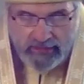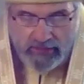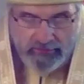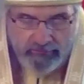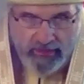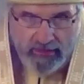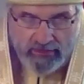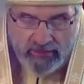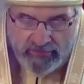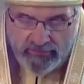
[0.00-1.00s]
Now in
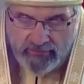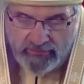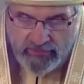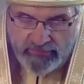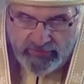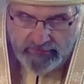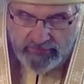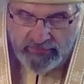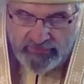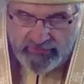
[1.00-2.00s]
Pentecost, there are some
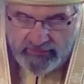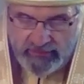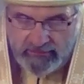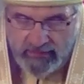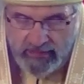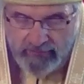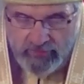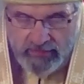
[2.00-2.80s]
symbols that I